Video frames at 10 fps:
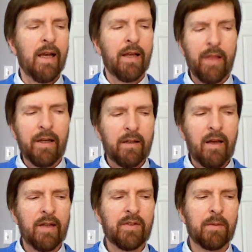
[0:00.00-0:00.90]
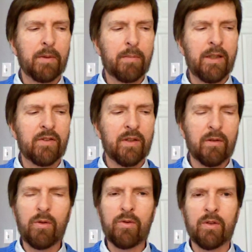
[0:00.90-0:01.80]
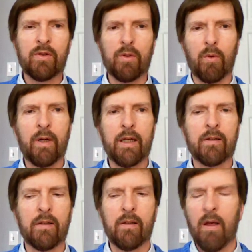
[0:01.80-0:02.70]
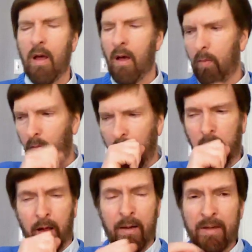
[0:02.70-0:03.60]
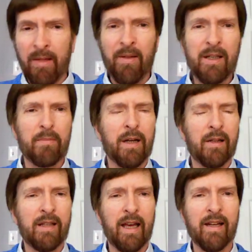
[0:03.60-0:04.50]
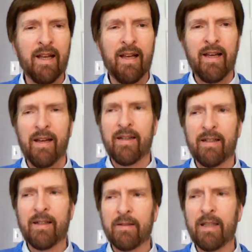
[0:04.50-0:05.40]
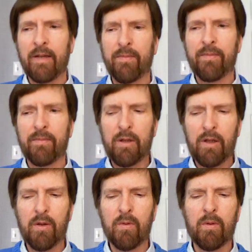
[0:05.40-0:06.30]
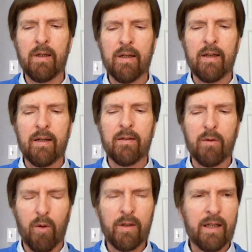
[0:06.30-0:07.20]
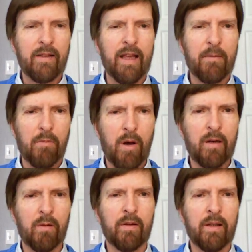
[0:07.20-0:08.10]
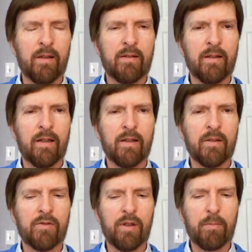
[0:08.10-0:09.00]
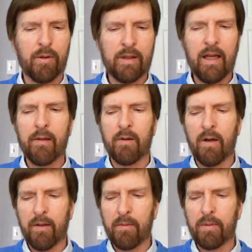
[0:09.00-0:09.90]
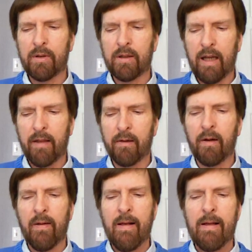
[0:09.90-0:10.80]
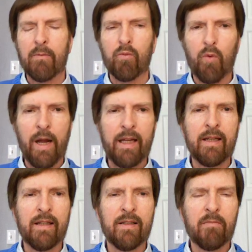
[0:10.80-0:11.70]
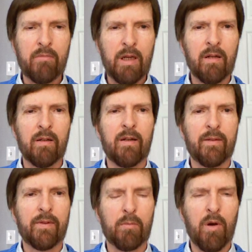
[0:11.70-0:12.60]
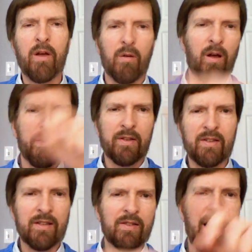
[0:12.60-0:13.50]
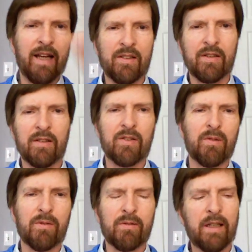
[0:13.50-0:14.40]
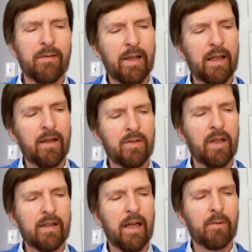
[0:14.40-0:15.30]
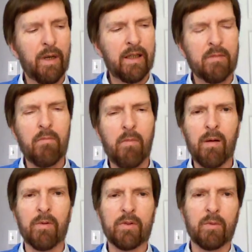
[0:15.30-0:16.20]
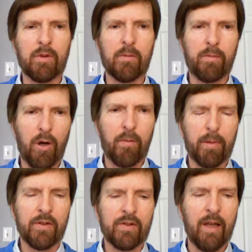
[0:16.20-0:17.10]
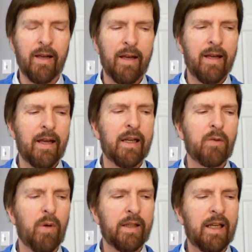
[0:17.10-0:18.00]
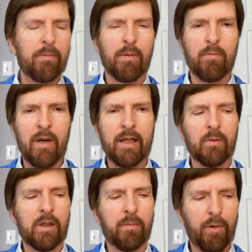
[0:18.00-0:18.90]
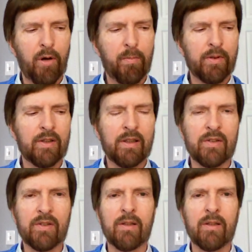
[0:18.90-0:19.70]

And then the concept of being solutions-oriented. I mean, think about that. If you look at that model that she put together, or Arthur put together, right in the middle of the model, all the 6 eyes and the circle and everything else like that, right in the middle is the word purpose. And you want to keep in mind what your purpose is.